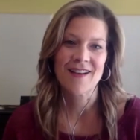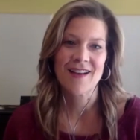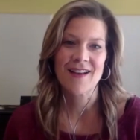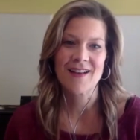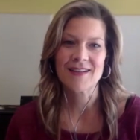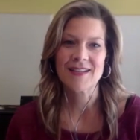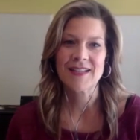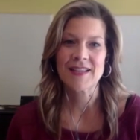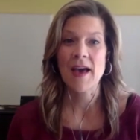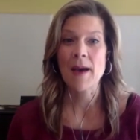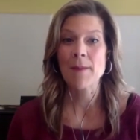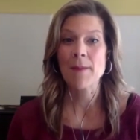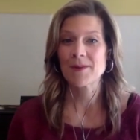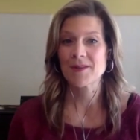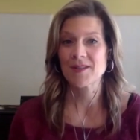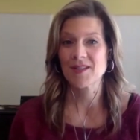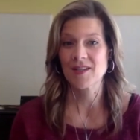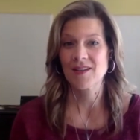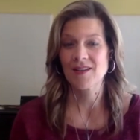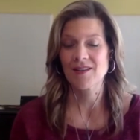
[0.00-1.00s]
And in that
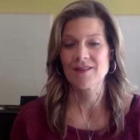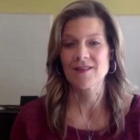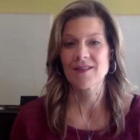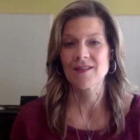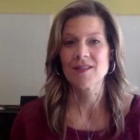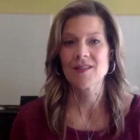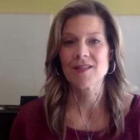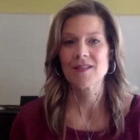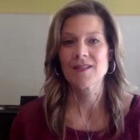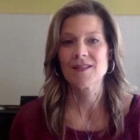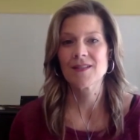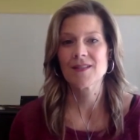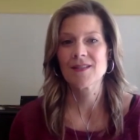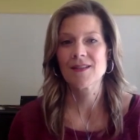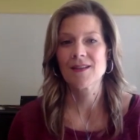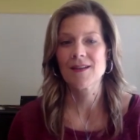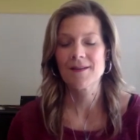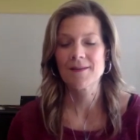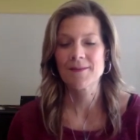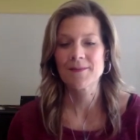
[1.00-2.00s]
particular instance,
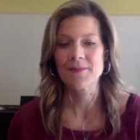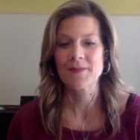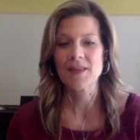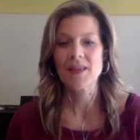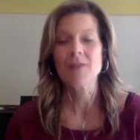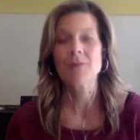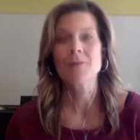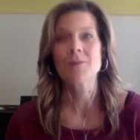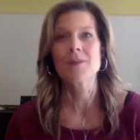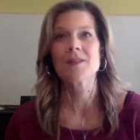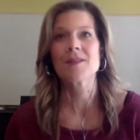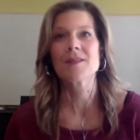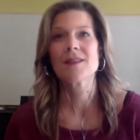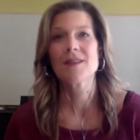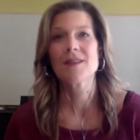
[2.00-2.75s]
he was